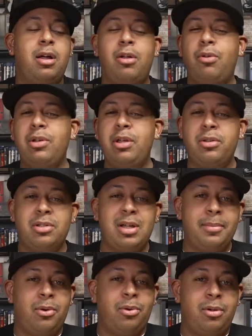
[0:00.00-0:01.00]
Only other
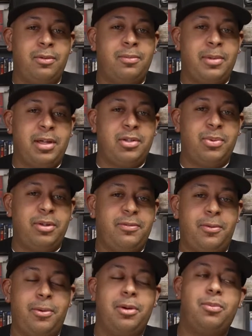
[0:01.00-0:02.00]
time I ordered from
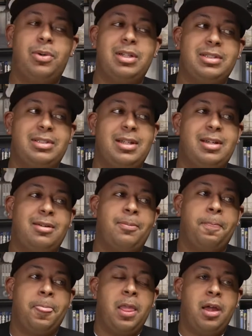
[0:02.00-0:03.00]
A24 was the
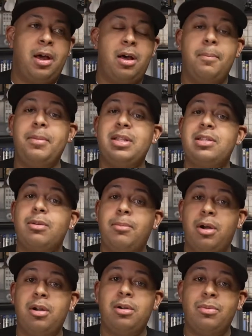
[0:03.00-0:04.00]

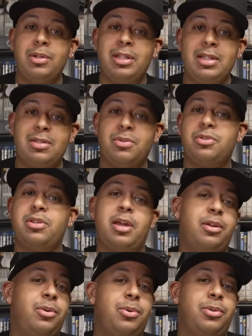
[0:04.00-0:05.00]
Midsommar release, which was kind
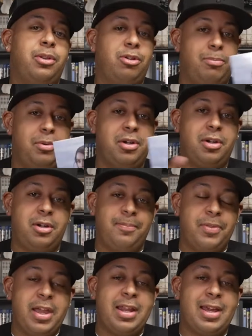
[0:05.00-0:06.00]
of cool, a little book,
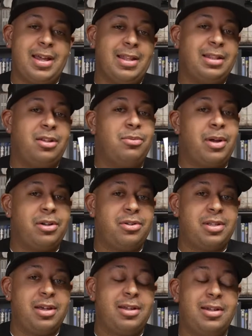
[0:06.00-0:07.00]
and it had the director's
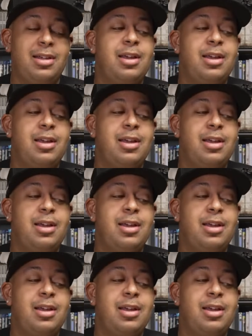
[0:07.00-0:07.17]
cut.